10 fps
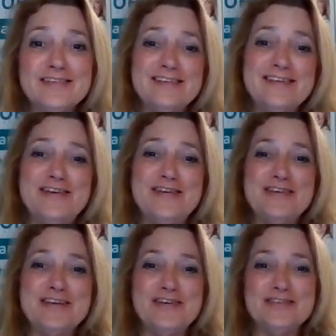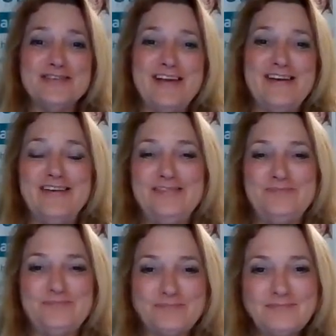You can also get it on,
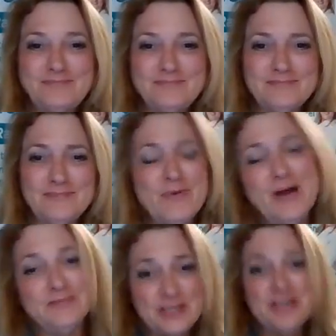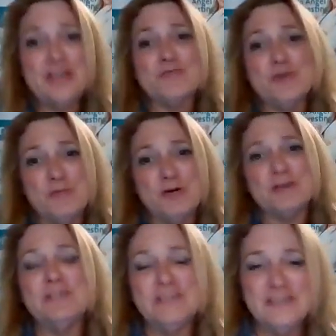well, you can get the real book
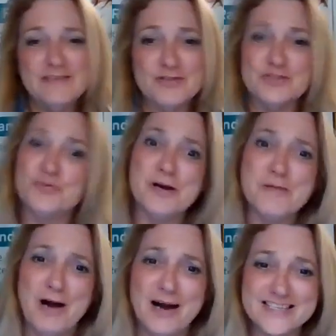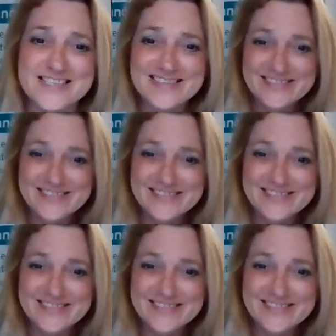for $20.